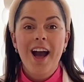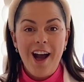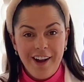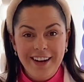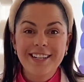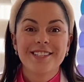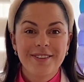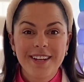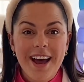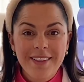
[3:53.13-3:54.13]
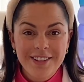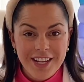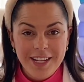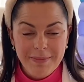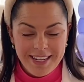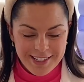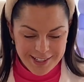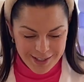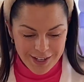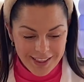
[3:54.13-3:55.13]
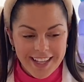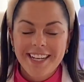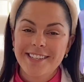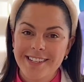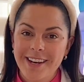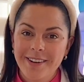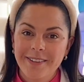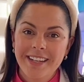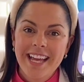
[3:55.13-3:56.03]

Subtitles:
All right, so now the jelly beans look like so.